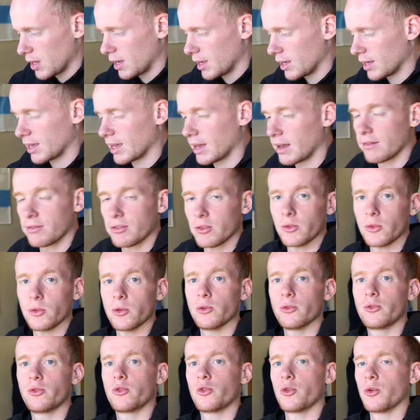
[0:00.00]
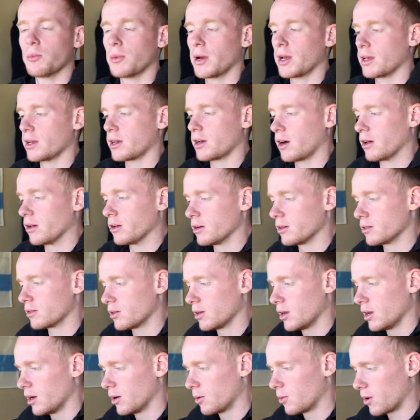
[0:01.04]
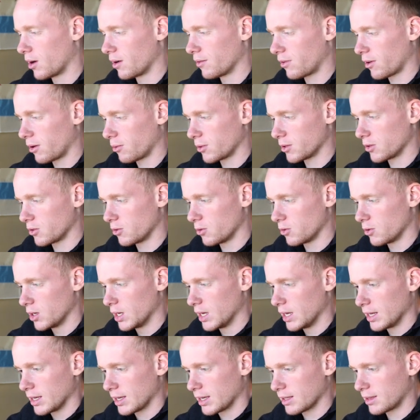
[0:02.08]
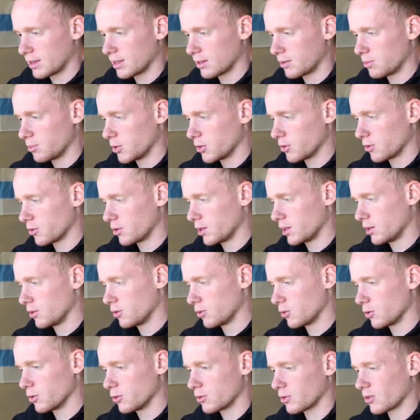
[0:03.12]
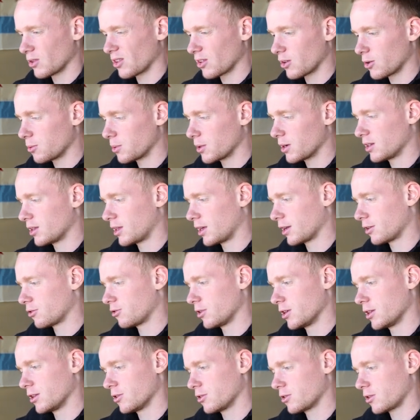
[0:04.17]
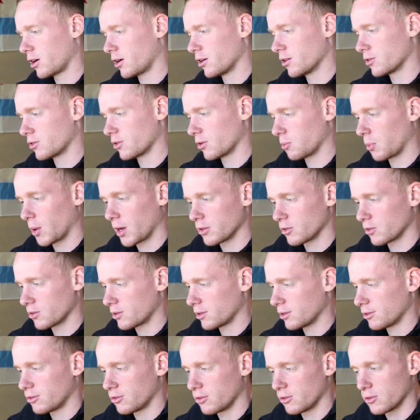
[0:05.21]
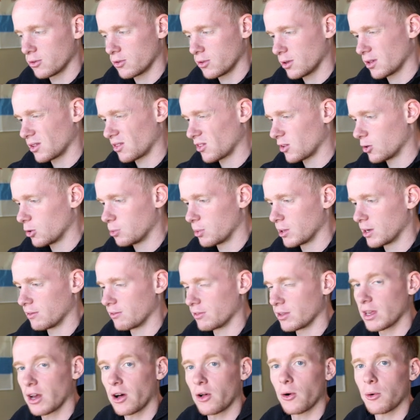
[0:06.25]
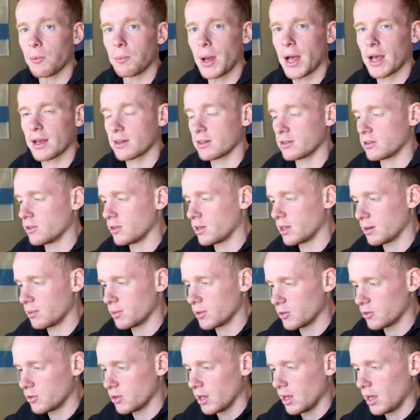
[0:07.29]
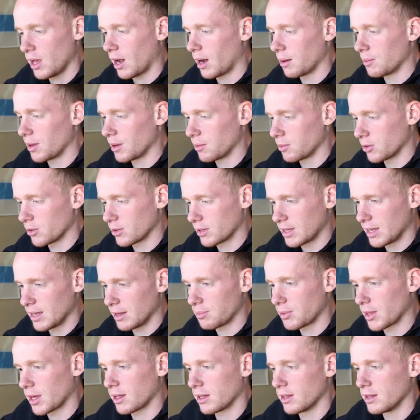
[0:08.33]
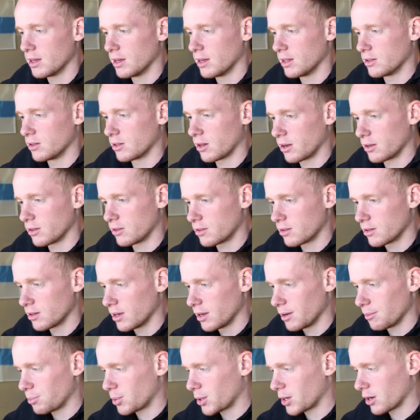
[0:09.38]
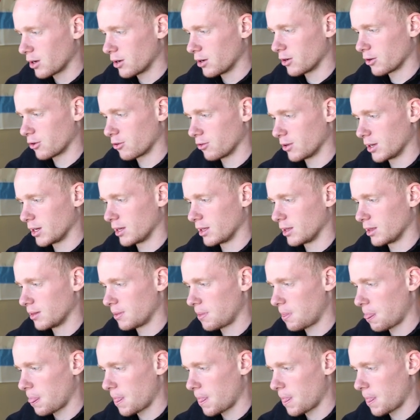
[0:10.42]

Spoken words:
And again, if you lose too many colors, what I find when you get this muted green, you lose a little bit of that greenish color, so by just introducing a little bit of yellow back into the image, I'm able to keep that nice pure green.